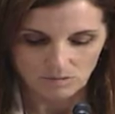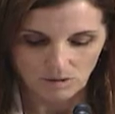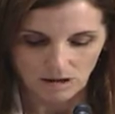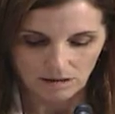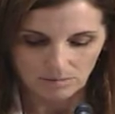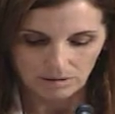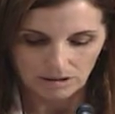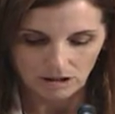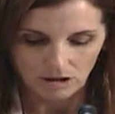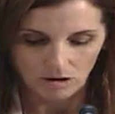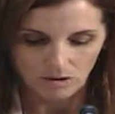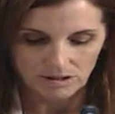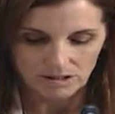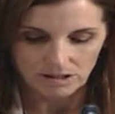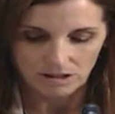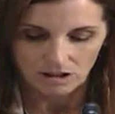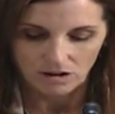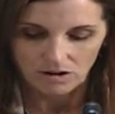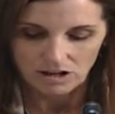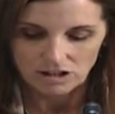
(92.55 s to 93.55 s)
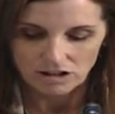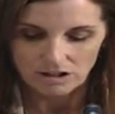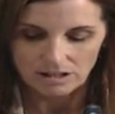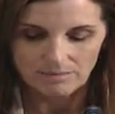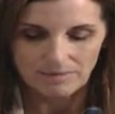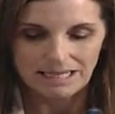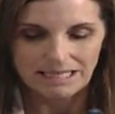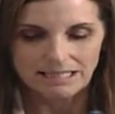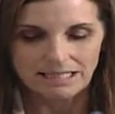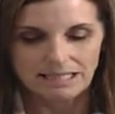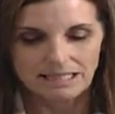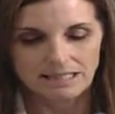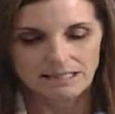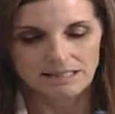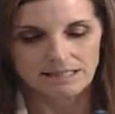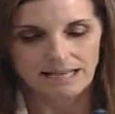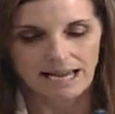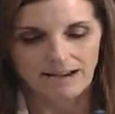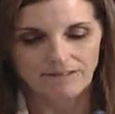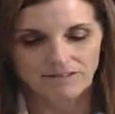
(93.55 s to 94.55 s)
well below its congressionally
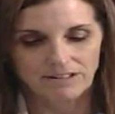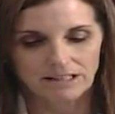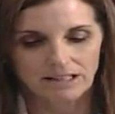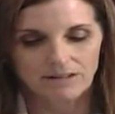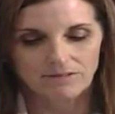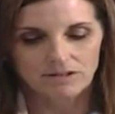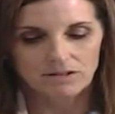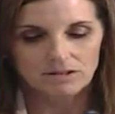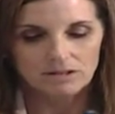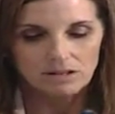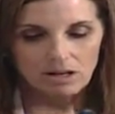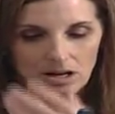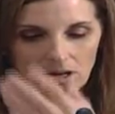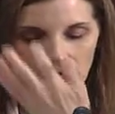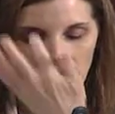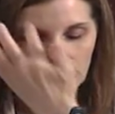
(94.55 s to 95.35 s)
mandated staffing levels